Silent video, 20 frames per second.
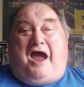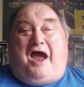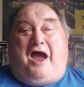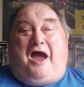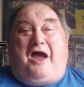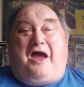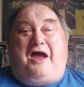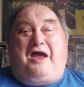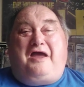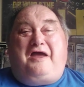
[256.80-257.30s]

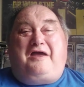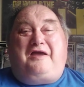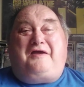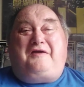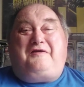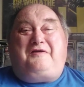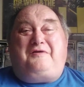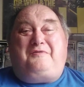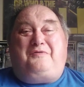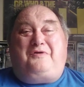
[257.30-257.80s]

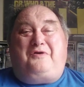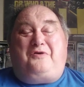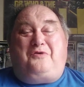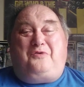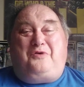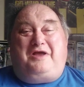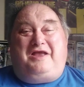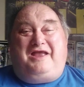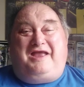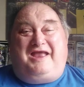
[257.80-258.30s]

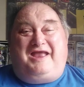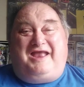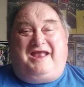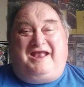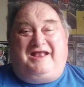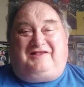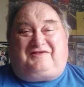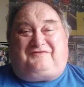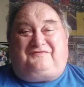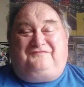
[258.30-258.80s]
well,
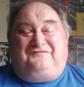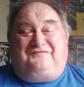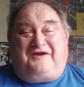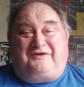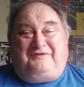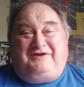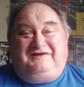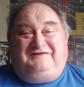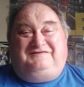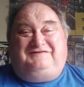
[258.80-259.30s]
it's
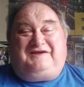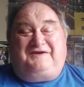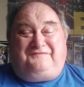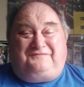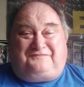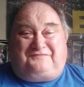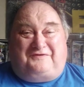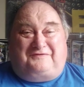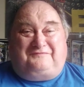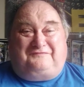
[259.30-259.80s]
very
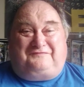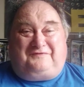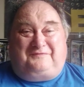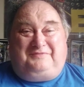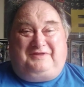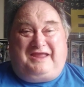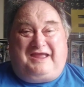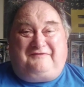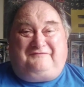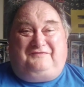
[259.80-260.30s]
different from
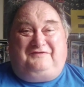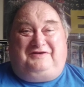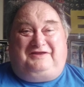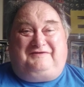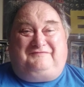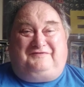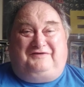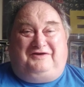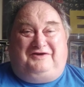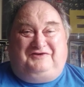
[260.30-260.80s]
the
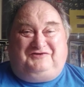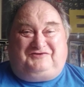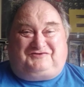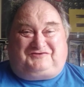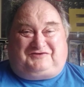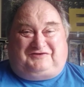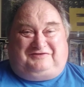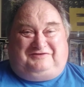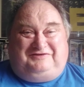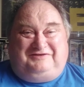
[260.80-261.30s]
Everly
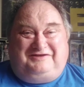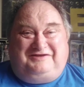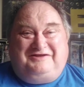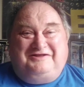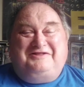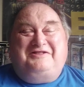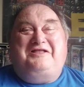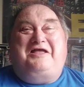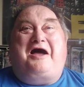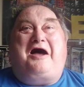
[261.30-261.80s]
version.
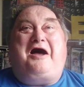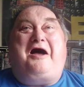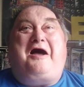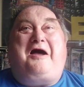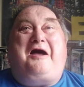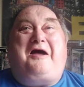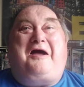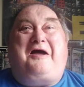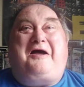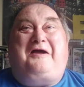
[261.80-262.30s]

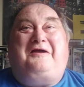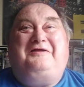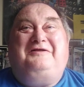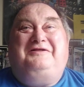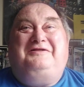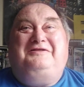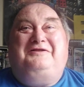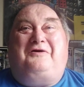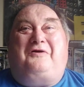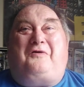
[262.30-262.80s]
Uh,
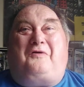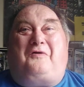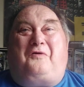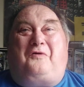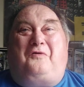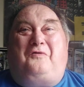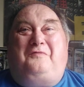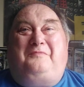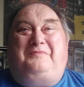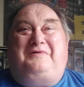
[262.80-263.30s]

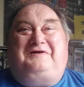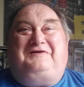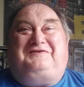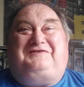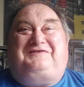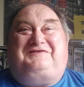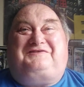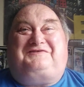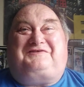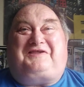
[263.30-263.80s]

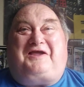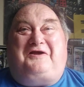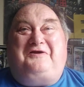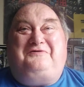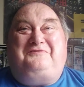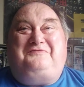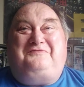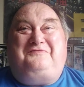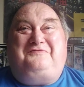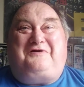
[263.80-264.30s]
Almost
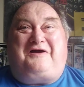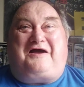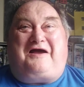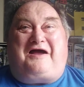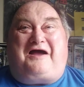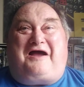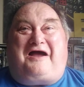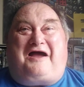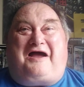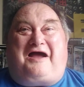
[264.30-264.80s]
so.
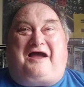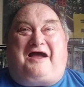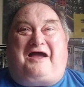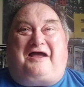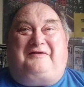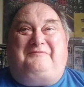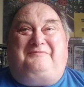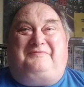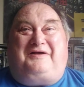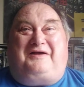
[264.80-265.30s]

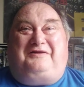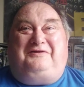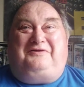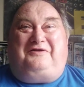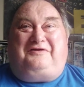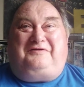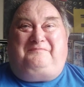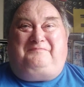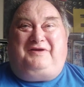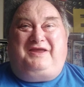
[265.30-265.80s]
A
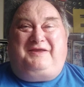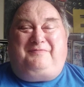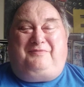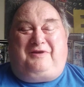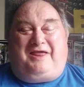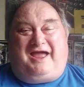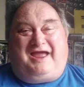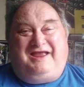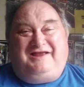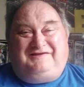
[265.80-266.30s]
lot of
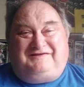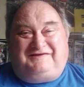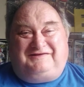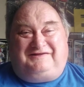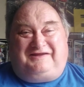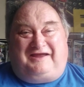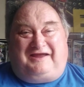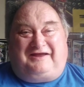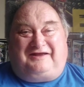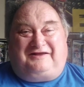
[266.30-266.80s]
people
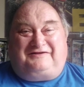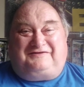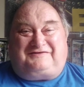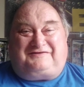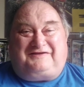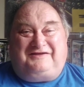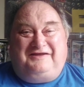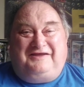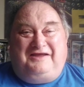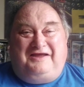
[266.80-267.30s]
hated
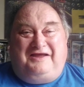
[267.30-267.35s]
it.